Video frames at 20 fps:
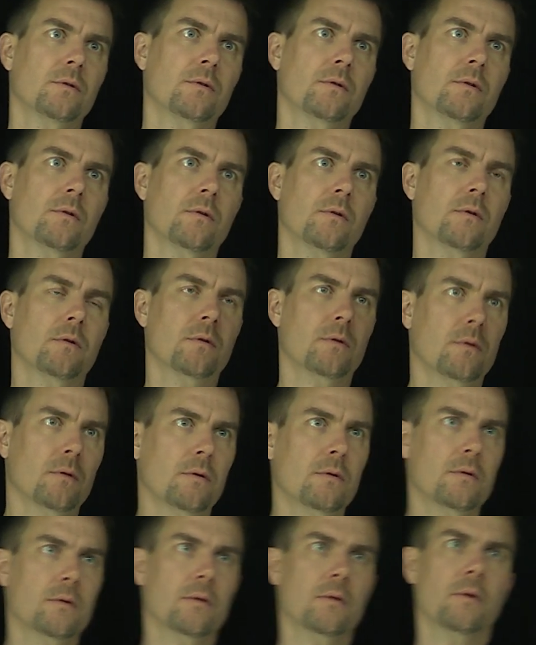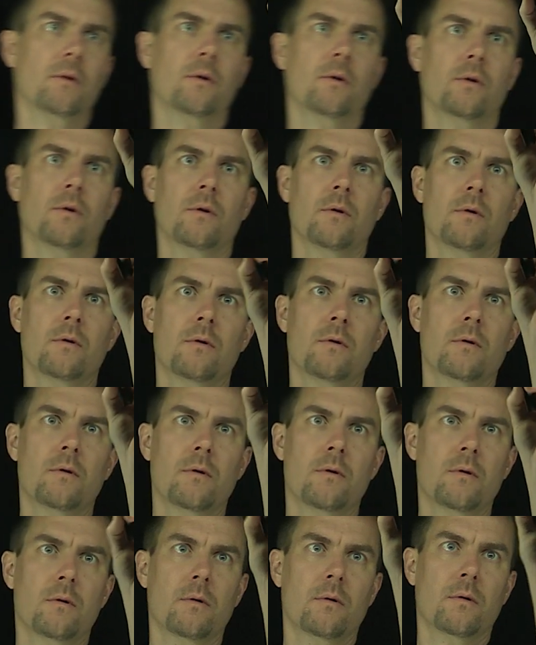
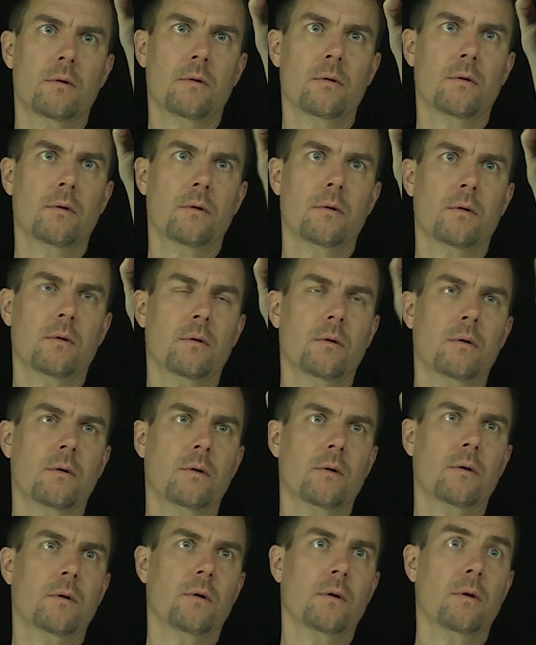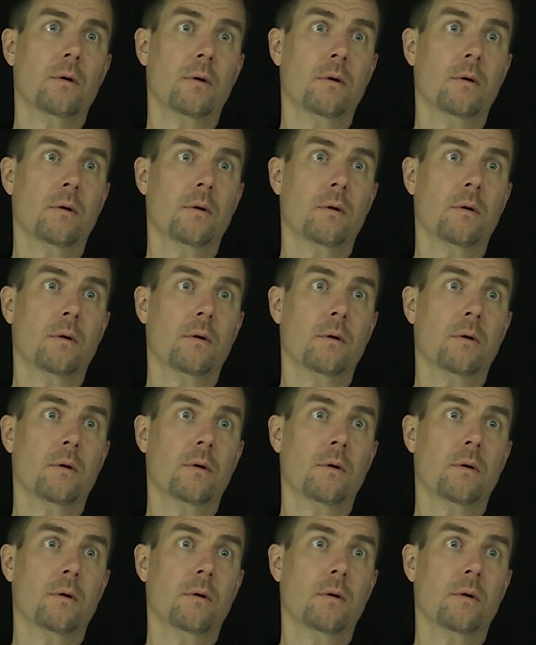(no one is talking)